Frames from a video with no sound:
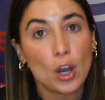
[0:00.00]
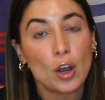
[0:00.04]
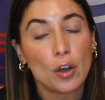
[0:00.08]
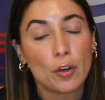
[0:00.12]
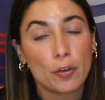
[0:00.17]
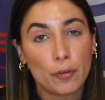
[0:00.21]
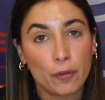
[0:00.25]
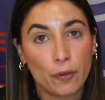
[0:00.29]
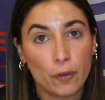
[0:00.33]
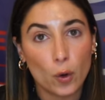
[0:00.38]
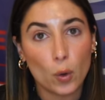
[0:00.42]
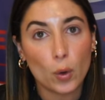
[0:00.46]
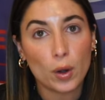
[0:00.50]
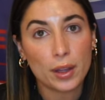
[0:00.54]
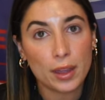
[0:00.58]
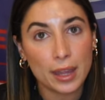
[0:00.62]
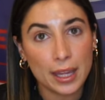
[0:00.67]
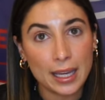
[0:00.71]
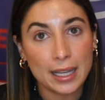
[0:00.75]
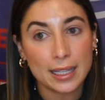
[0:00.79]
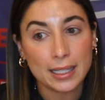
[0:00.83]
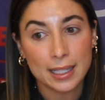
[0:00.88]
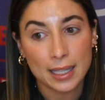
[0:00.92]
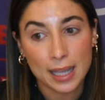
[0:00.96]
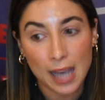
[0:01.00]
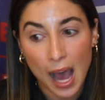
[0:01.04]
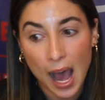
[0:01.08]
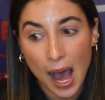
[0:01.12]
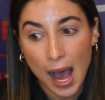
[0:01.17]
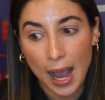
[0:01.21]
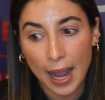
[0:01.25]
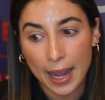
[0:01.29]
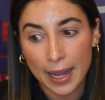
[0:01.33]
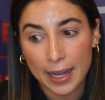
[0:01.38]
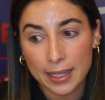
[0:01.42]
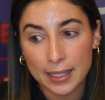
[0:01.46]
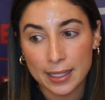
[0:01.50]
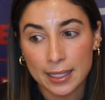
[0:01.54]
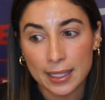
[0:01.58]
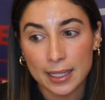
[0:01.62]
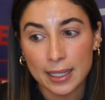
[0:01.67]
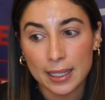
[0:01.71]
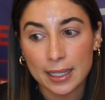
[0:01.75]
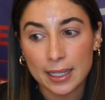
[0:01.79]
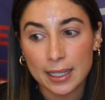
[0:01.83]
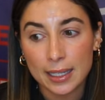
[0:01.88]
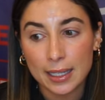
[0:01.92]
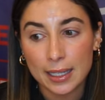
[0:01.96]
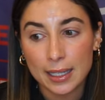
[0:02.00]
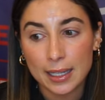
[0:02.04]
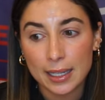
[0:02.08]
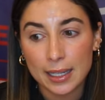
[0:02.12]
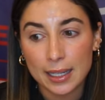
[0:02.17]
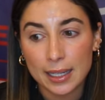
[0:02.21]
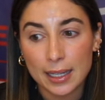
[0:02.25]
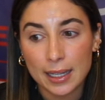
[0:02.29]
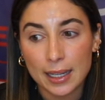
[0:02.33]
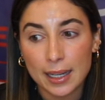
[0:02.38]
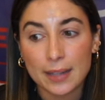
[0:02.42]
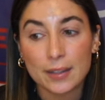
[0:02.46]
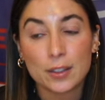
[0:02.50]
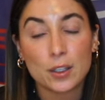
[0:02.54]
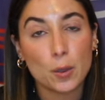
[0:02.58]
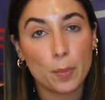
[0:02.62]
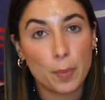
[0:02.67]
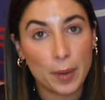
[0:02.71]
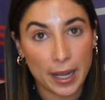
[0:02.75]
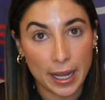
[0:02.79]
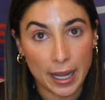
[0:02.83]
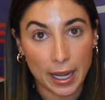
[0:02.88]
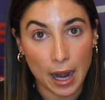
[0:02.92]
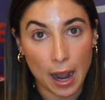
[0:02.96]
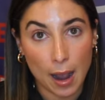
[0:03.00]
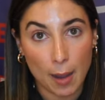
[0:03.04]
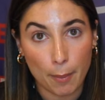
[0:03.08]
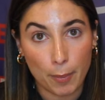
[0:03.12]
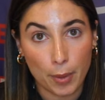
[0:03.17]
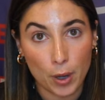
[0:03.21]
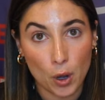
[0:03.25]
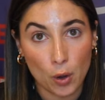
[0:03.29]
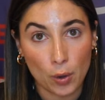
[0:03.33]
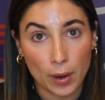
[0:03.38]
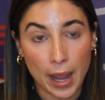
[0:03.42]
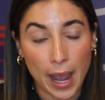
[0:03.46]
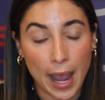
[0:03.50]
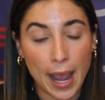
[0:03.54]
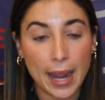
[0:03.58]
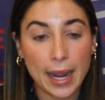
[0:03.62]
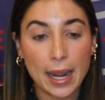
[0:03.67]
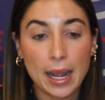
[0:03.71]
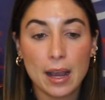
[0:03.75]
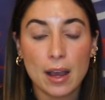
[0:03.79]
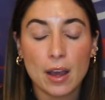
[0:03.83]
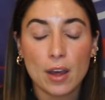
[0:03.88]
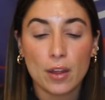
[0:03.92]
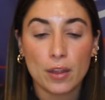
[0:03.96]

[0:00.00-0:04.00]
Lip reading: for these guys to pick it up, okay?